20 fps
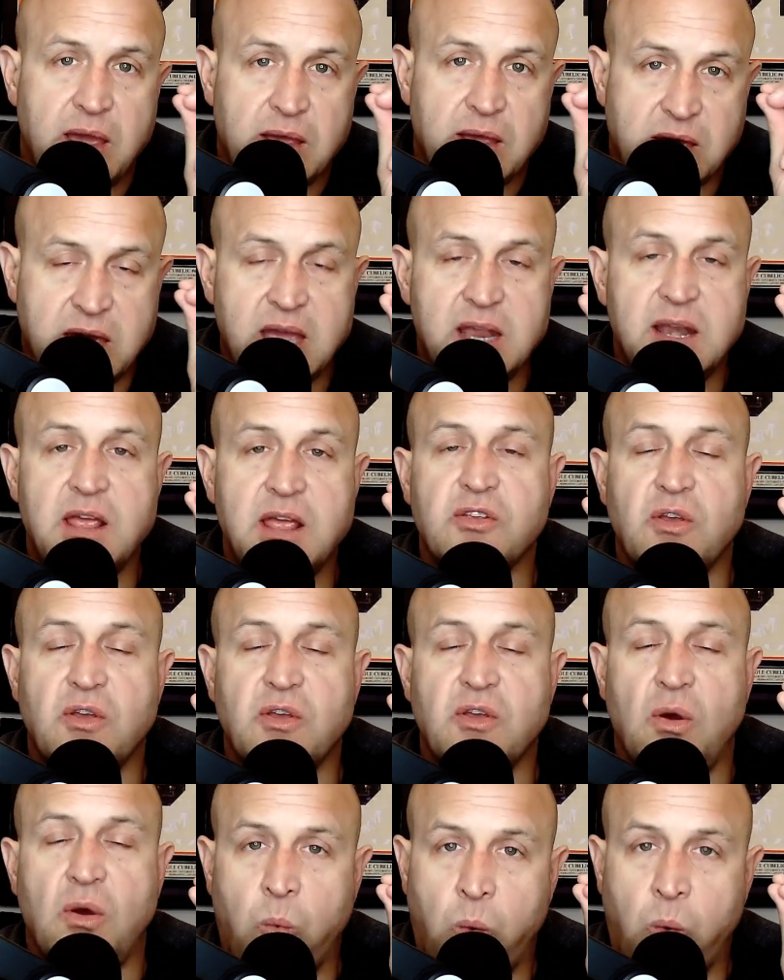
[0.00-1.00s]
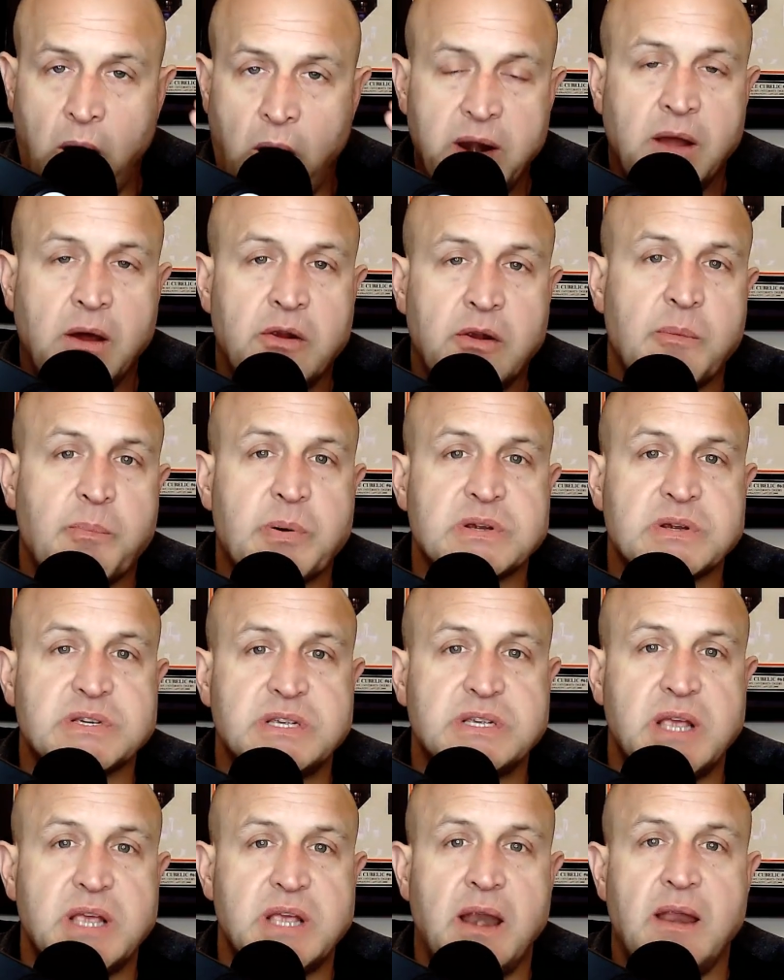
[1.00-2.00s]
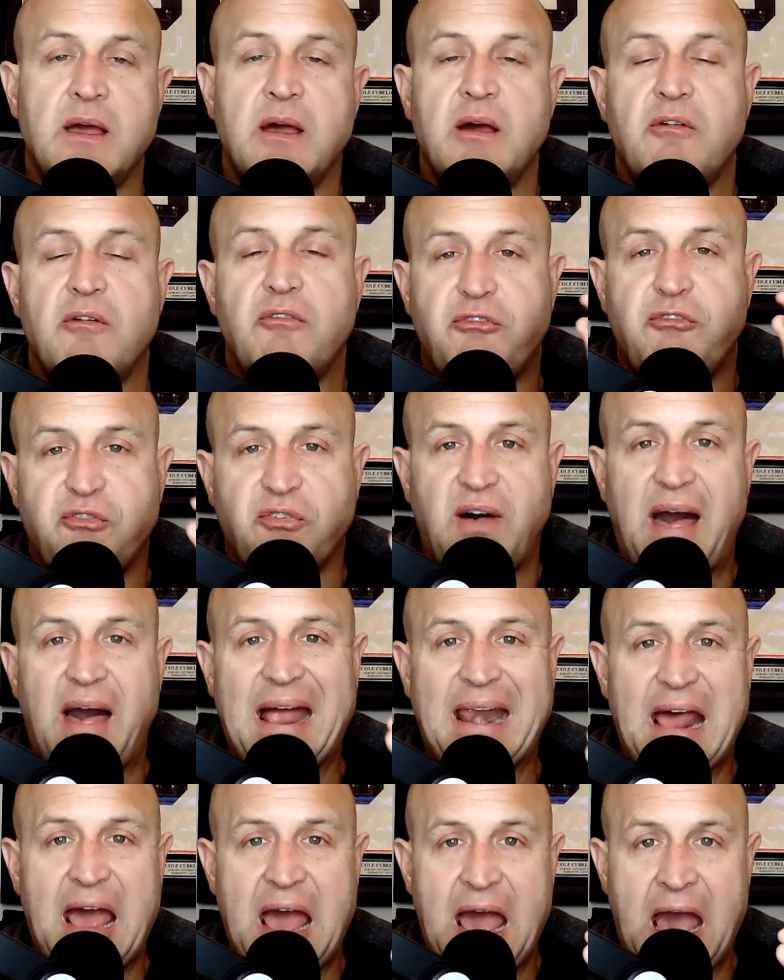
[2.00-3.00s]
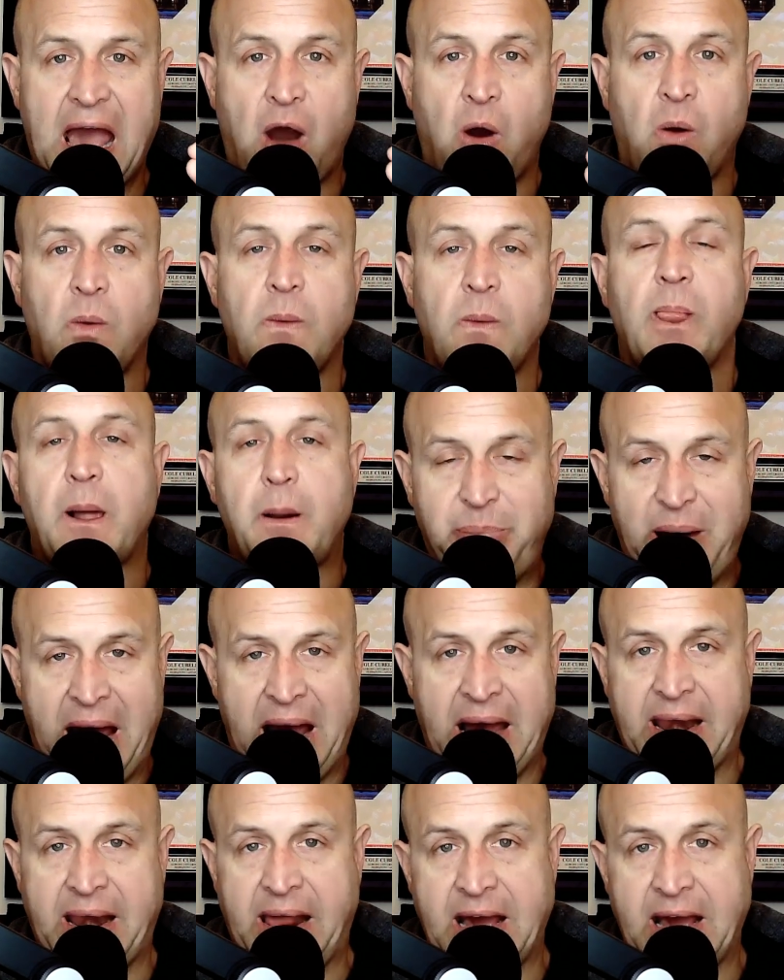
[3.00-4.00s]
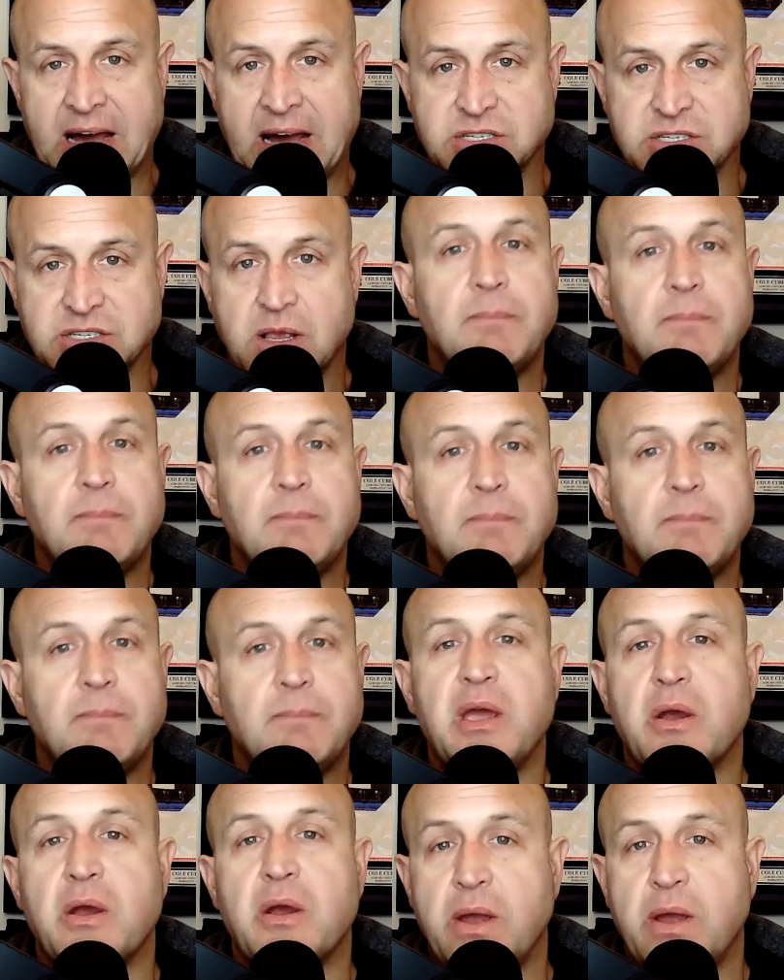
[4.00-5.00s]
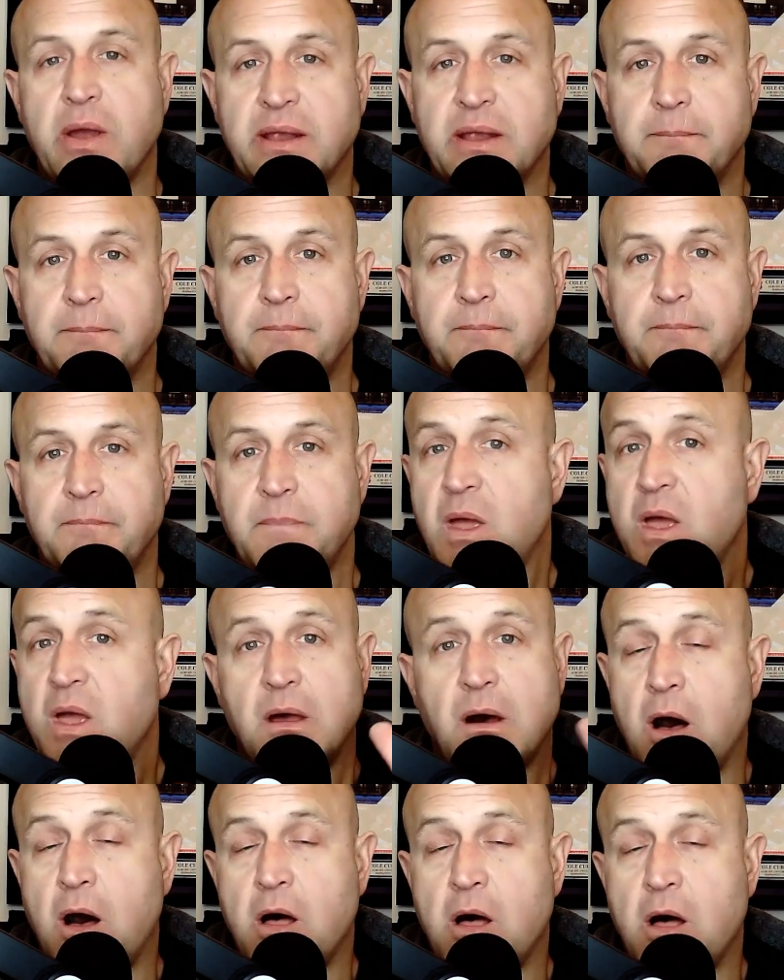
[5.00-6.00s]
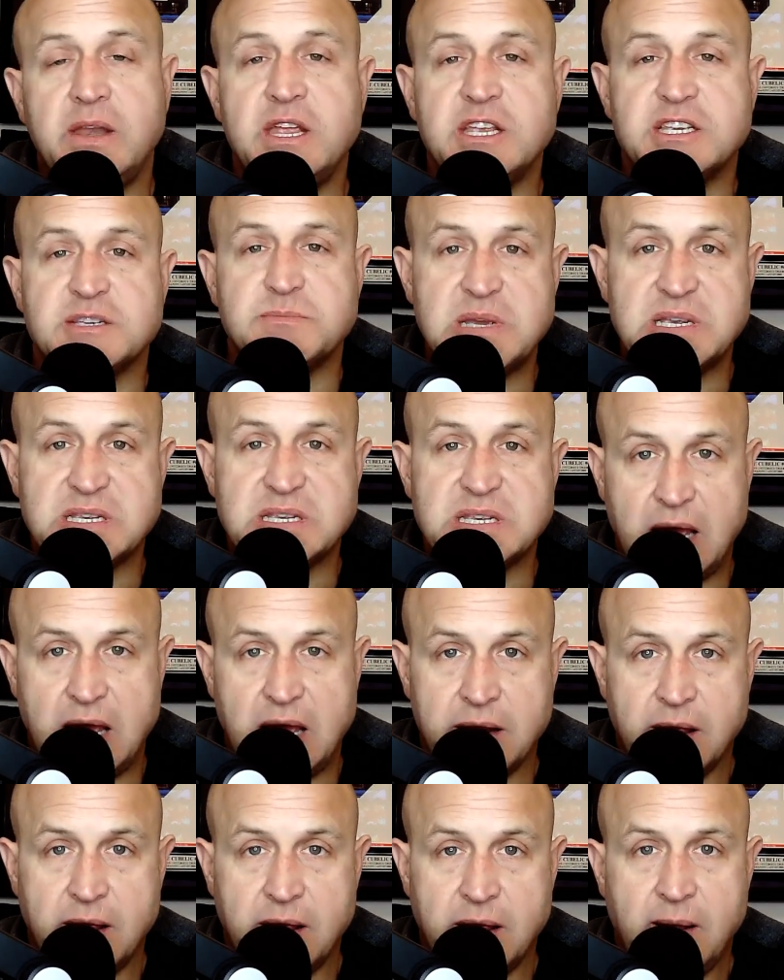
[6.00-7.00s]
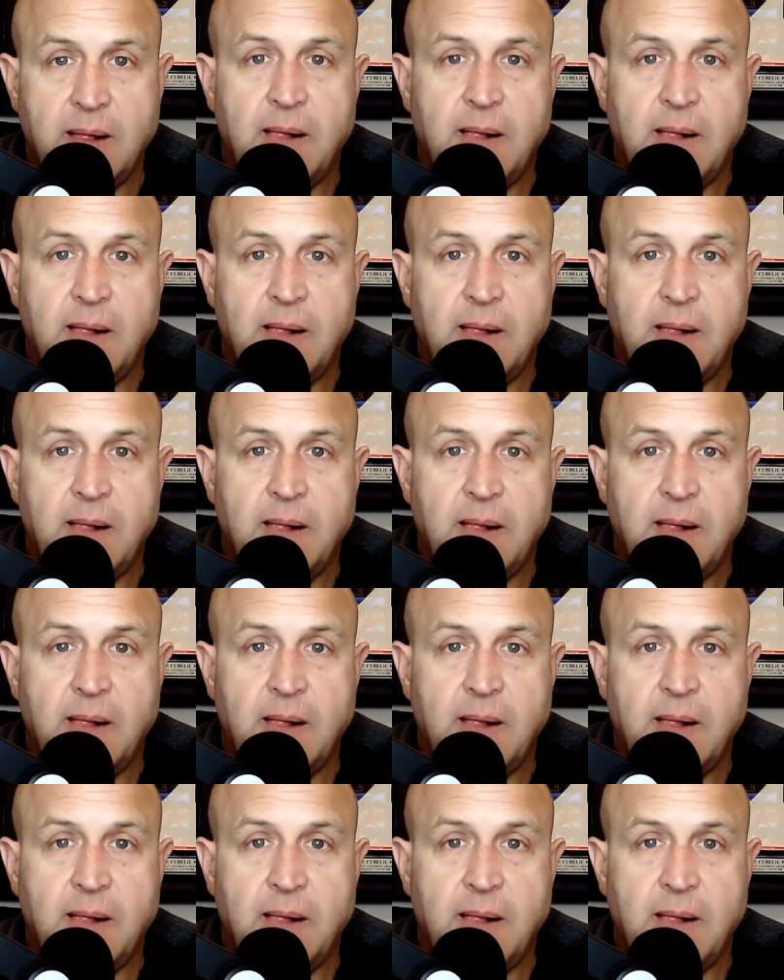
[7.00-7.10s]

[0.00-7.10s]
Kid is 100% flat out badass, period. All it needs to be said.